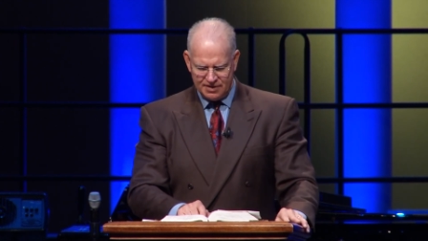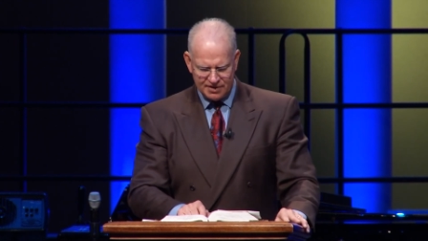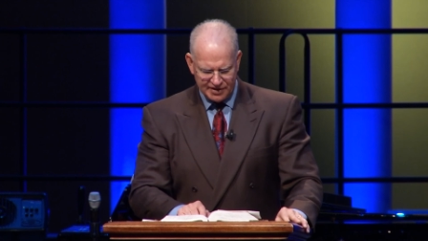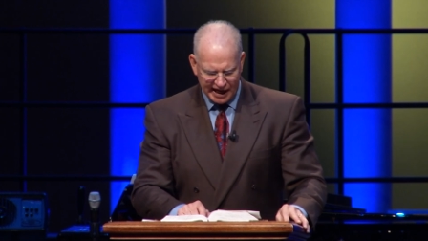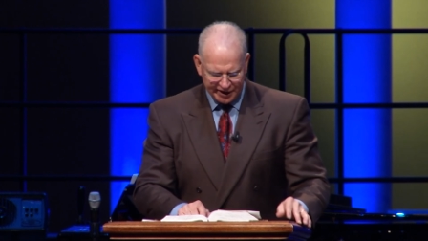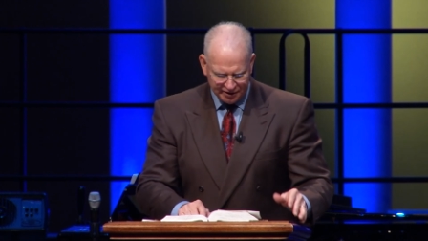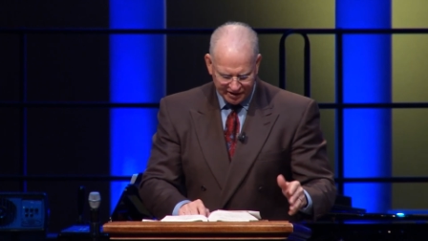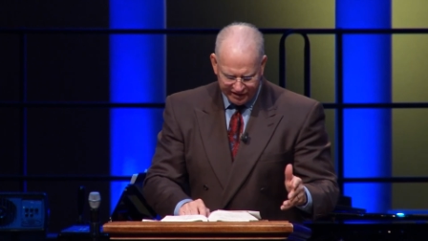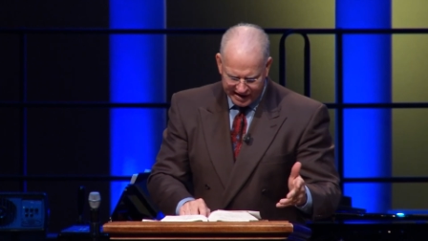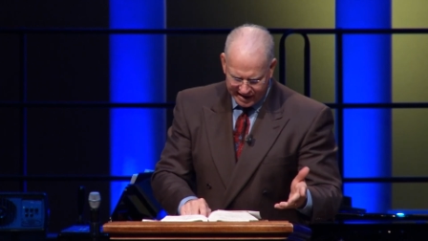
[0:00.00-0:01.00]
Not only
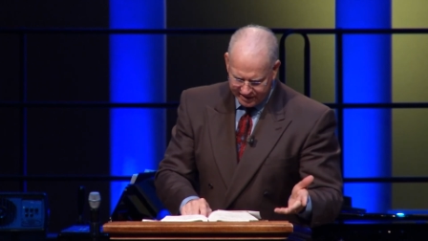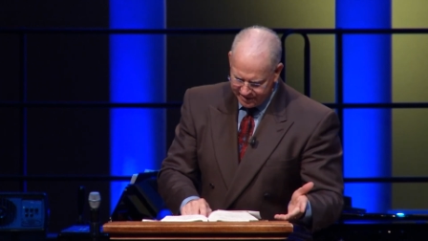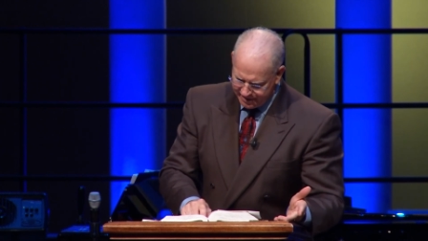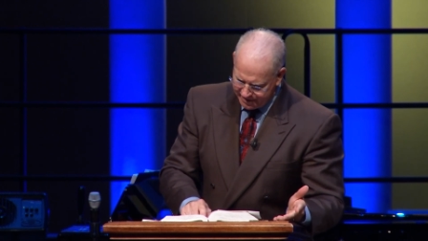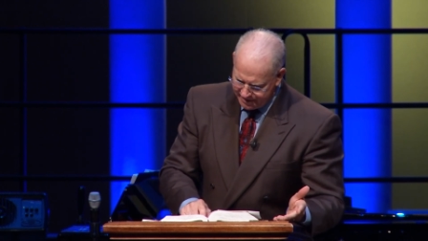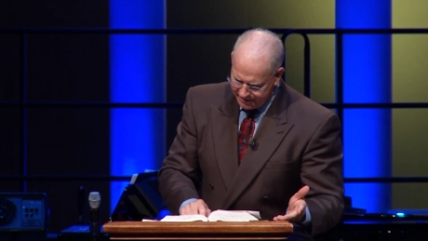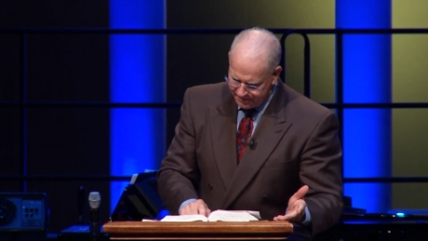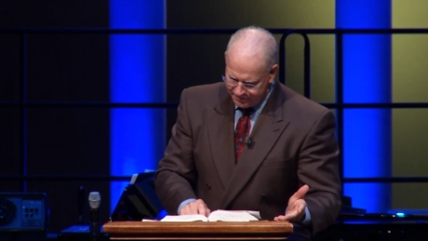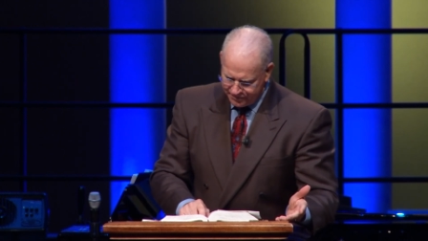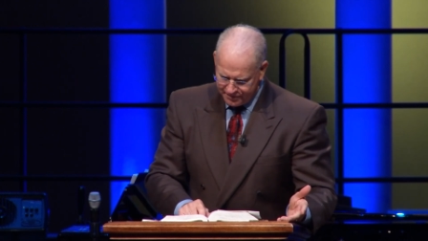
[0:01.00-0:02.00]
that,
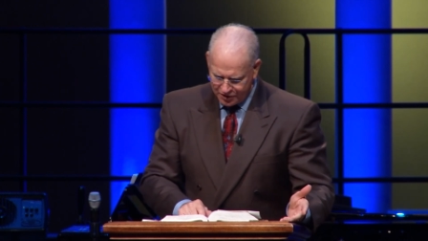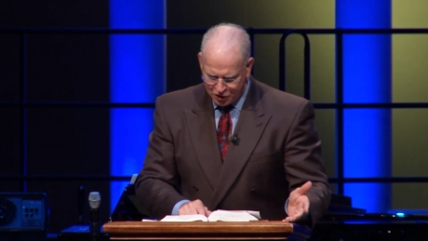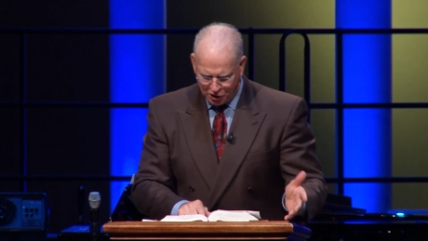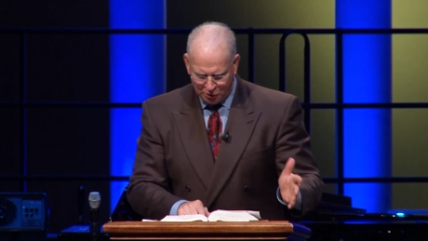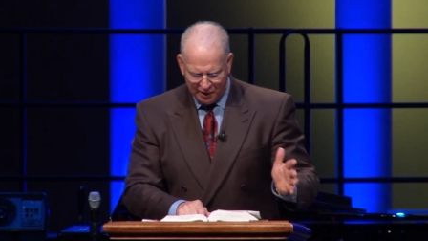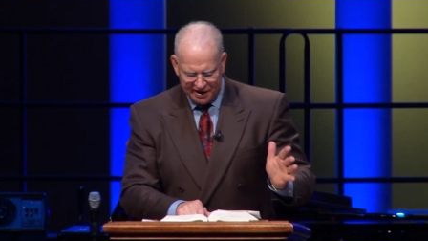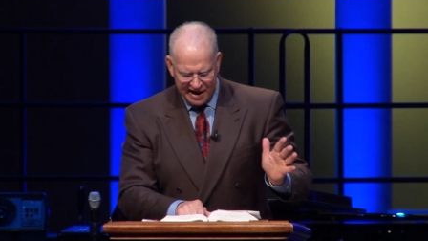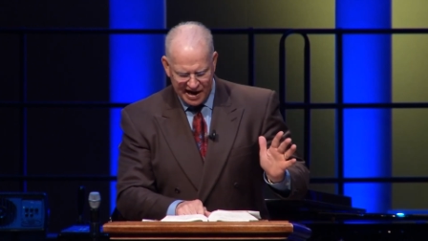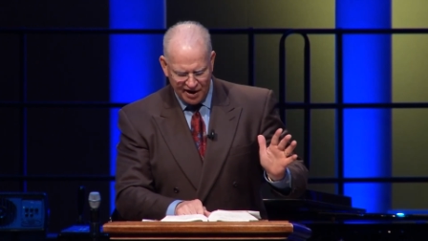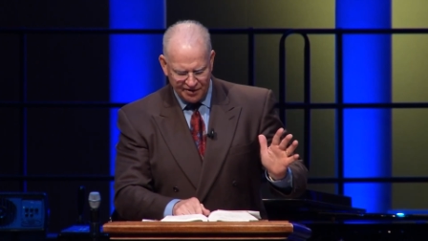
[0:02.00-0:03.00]
your
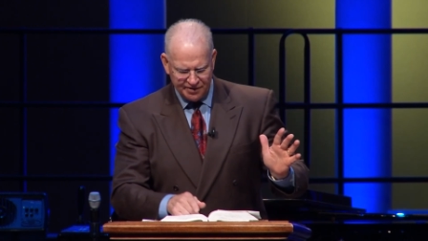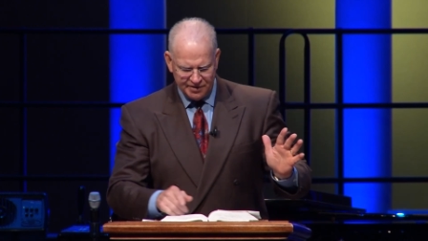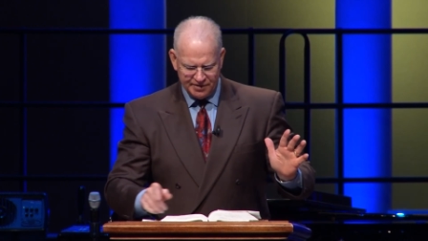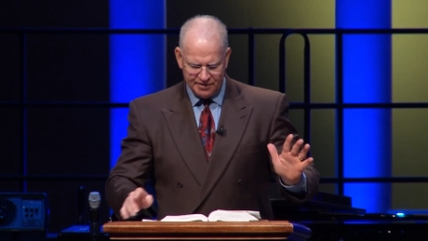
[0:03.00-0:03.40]
renown,